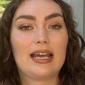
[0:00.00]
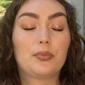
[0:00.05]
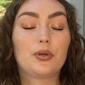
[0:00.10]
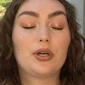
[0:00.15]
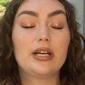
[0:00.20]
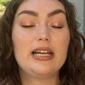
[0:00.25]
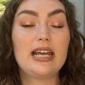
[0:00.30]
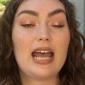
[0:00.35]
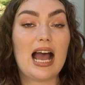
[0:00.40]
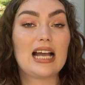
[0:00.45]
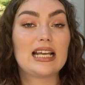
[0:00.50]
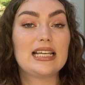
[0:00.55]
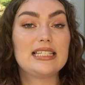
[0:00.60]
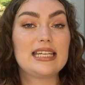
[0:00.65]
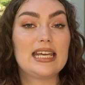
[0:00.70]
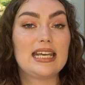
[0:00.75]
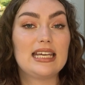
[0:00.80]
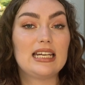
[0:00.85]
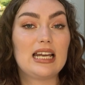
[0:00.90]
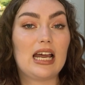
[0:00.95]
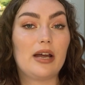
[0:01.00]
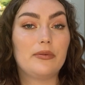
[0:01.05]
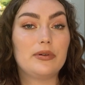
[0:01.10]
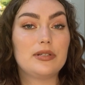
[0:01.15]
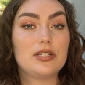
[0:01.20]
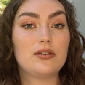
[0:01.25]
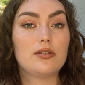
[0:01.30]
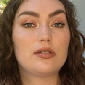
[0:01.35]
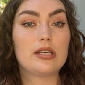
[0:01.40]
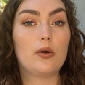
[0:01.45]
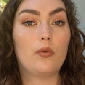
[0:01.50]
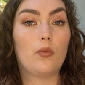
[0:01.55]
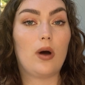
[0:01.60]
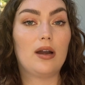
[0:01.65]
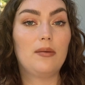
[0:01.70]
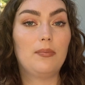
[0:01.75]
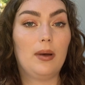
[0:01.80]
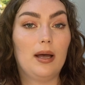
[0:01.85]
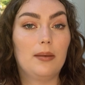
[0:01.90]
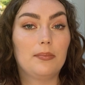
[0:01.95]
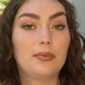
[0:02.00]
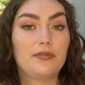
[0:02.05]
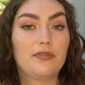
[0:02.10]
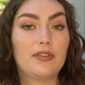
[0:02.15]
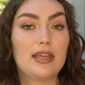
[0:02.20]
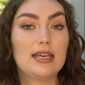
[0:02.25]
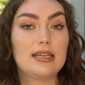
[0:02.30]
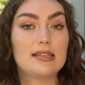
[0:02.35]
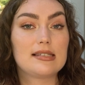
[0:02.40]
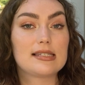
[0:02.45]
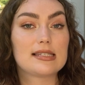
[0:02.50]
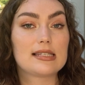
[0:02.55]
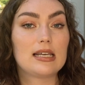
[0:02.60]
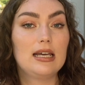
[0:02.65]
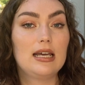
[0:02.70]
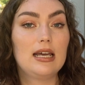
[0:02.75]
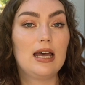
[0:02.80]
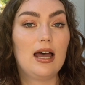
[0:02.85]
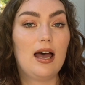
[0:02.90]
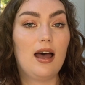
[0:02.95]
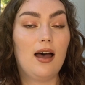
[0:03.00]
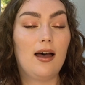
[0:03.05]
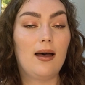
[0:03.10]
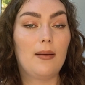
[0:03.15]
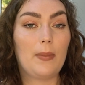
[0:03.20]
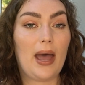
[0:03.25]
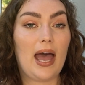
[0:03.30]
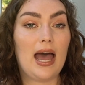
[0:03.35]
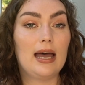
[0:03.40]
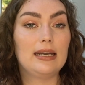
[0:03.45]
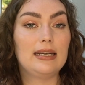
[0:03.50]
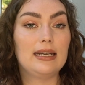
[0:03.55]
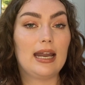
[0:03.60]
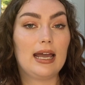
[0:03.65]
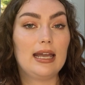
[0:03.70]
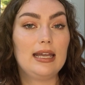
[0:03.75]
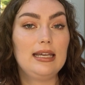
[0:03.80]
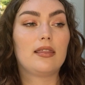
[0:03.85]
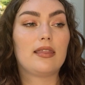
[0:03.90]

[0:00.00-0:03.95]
Pre-Accutane, I was using 1 pump of this at night.